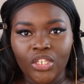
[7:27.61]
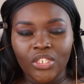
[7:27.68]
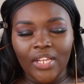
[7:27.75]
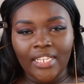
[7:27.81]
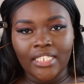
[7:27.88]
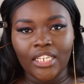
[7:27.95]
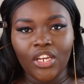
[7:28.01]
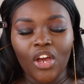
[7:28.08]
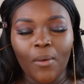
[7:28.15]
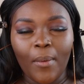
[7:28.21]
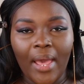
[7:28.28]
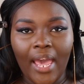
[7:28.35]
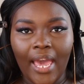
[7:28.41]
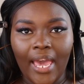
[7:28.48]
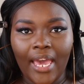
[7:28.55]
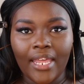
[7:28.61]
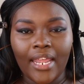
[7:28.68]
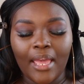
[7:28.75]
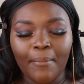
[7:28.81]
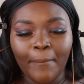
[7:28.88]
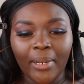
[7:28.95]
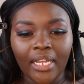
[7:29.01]
So I did go ahead
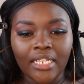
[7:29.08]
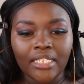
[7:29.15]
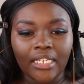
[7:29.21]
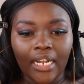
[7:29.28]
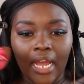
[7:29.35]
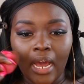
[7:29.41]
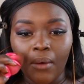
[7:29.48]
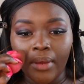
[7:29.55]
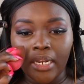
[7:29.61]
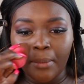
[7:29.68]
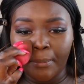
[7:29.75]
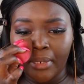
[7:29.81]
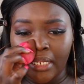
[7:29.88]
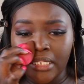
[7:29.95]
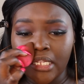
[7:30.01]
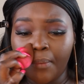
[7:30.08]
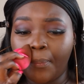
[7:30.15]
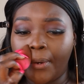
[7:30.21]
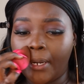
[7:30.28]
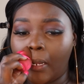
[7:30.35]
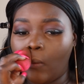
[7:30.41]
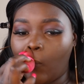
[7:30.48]
and blend it out, and it blends it
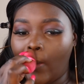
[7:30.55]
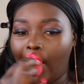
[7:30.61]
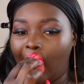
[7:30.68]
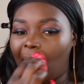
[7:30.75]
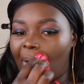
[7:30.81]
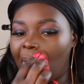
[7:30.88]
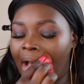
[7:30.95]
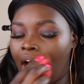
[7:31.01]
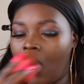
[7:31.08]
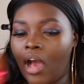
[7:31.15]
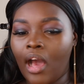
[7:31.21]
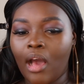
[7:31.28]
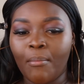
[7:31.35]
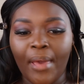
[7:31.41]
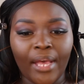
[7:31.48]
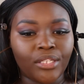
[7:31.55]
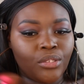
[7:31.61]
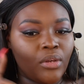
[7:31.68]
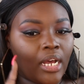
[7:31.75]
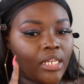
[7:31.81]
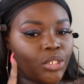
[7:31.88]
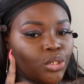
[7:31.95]
pretty well. As
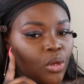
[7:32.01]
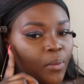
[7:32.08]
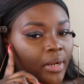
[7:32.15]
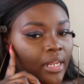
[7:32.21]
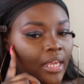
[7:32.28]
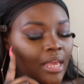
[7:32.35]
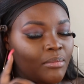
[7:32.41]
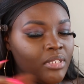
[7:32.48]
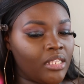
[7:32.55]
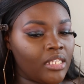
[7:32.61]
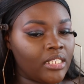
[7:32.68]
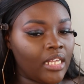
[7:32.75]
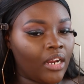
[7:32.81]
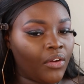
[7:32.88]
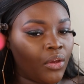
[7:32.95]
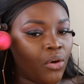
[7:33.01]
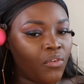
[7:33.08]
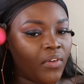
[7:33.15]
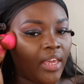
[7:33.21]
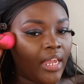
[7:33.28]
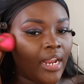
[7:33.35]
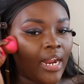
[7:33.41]
you guys saw, when it came to this area
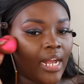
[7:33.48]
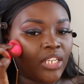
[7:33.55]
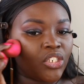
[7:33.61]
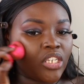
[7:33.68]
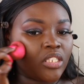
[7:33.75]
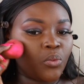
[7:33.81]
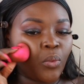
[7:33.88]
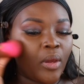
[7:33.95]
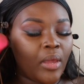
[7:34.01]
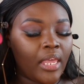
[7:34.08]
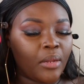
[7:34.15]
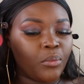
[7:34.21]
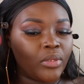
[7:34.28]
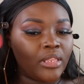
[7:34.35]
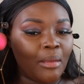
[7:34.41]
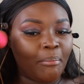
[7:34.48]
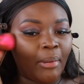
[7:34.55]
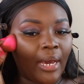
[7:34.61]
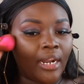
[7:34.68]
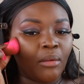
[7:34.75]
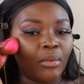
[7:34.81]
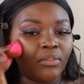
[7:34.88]
over here, I just went in with the
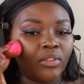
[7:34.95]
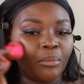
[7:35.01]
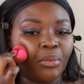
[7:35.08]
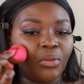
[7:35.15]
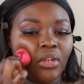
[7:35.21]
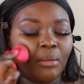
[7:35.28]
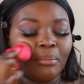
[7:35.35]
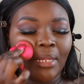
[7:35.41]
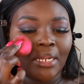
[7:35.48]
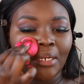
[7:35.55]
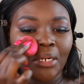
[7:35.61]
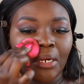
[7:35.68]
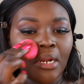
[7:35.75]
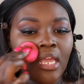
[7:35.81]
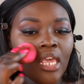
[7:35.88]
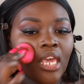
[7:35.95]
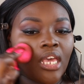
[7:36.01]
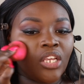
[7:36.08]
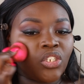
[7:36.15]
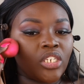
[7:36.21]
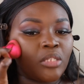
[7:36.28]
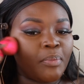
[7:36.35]
bottom of the Beauty Blender
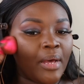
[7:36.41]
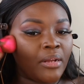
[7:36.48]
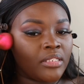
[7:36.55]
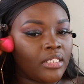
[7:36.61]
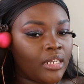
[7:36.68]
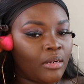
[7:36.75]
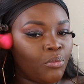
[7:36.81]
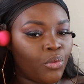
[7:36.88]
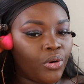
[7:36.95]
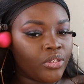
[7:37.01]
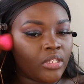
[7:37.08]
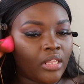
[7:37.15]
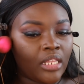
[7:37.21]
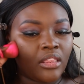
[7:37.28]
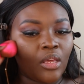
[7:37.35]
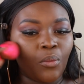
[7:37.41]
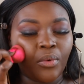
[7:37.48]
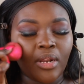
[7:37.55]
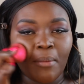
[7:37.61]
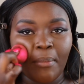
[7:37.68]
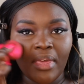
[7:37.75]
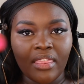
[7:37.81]
and just pounced it in more so that there
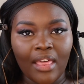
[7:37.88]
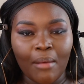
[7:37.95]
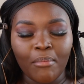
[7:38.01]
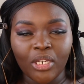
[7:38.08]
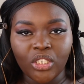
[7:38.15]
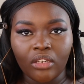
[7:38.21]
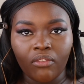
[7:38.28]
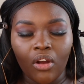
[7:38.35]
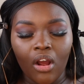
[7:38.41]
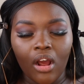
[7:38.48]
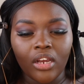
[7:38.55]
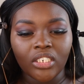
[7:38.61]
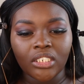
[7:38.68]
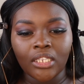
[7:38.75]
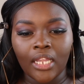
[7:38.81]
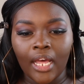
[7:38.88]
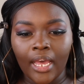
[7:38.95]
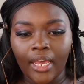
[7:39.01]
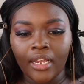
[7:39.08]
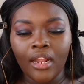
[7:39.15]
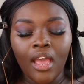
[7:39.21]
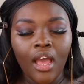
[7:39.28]
wouldn't be that much of a harsh
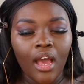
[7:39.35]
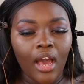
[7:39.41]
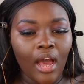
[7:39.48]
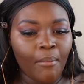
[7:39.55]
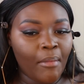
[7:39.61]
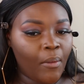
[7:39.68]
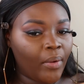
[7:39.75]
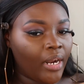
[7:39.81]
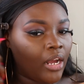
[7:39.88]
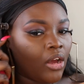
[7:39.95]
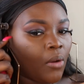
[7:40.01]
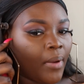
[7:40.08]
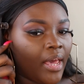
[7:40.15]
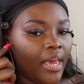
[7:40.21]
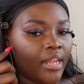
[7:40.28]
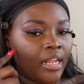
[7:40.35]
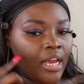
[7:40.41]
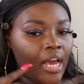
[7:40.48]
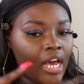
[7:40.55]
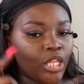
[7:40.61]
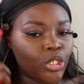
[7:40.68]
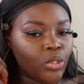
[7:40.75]
line. But when I go ahead and
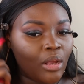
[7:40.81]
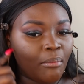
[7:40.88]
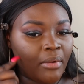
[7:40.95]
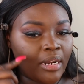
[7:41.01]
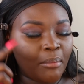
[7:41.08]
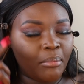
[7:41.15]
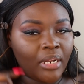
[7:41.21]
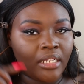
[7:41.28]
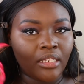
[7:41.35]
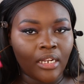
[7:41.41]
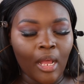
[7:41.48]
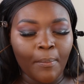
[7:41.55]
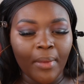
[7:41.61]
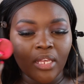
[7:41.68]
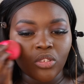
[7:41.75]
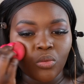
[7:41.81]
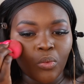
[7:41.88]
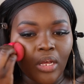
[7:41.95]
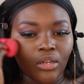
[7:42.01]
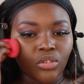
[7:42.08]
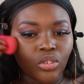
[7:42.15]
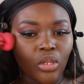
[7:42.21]
contour, I'm going to blend it up as
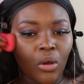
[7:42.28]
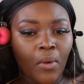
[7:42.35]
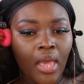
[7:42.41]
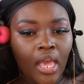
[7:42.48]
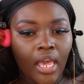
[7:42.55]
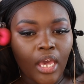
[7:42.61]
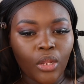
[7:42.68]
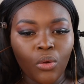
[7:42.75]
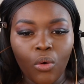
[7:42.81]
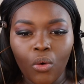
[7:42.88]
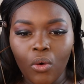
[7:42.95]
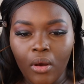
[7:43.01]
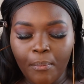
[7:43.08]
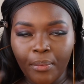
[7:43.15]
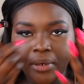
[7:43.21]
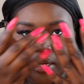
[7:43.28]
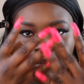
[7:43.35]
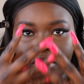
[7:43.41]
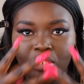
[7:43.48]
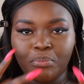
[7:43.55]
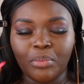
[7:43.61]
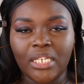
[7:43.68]
well. So it'll all pretty
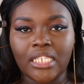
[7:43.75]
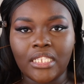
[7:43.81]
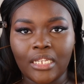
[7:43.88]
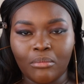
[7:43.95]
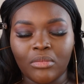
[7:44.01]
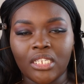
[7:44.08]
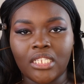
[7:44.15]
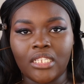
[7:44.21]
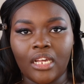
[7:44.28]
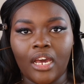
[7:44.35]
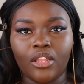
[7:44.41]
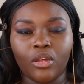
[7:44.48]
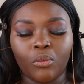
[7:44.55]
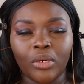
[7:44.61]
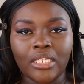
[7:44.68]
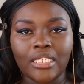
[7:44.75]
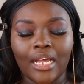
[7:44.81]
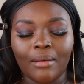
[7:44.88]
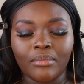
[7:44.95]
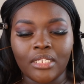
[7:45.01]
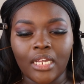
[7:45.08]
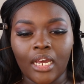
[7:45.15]
much be seamless together once
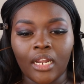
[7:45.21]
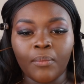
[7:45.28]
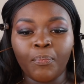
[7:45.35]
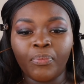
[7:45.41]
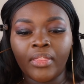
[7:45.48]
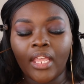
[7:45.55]
I'm done.